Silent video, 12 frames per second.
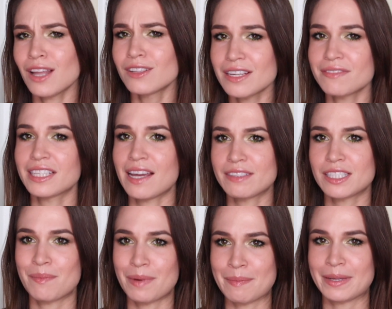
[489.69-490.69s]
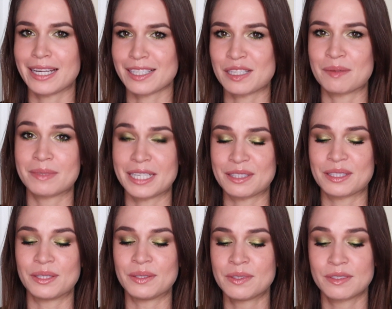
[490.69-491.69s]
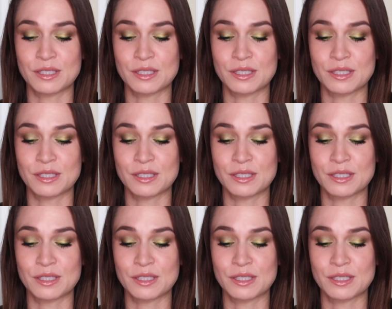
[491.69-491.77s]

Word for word: I'll definitely have it done by my next update though.